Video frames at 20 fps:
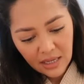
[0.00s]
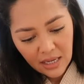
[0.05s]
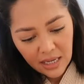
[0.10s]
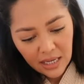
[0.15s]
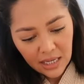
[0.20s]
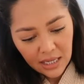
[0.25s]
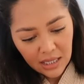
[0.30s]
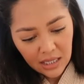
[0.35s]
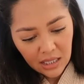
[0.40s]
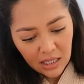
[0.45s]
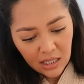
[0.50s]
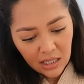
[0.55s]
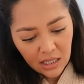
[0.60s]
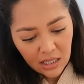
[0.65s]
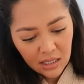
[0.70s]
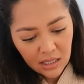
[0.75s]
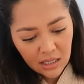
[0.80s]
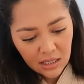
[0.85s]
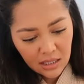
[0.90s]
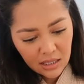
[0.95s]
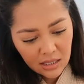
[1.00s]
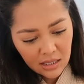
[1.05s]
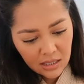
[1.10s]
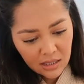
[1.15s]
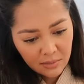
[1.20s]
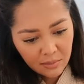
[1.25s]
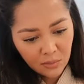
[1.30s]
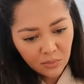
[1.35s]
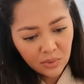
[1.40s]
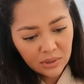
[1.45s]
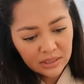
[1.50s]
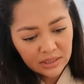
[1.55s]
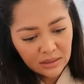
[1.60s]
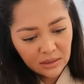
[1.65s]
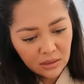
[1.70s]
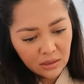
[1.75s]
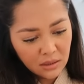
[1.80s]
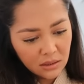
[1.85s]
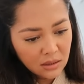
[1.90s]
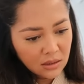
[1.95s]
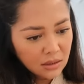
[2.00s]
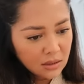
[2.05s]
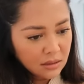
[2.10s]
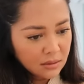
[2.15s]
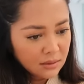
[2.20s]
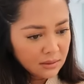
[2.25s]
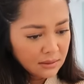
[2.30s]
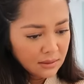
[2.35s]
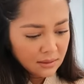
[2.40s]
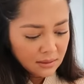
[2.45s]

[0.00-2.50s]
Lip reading: Hair Bristle.